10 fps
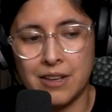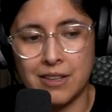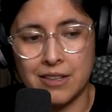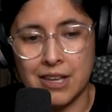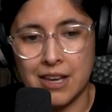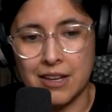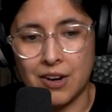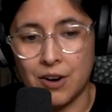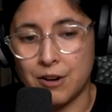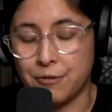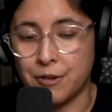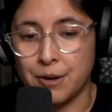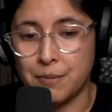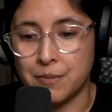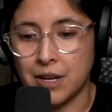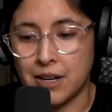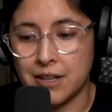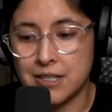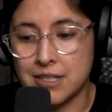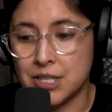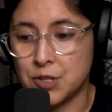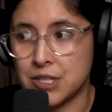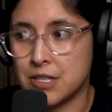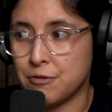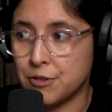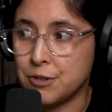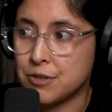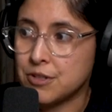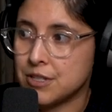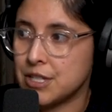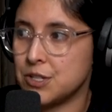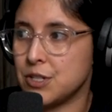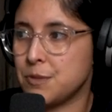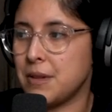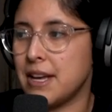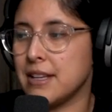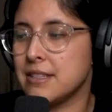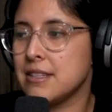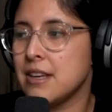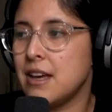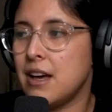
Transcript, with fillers: that are from uh, citrus fruits or citrus plants.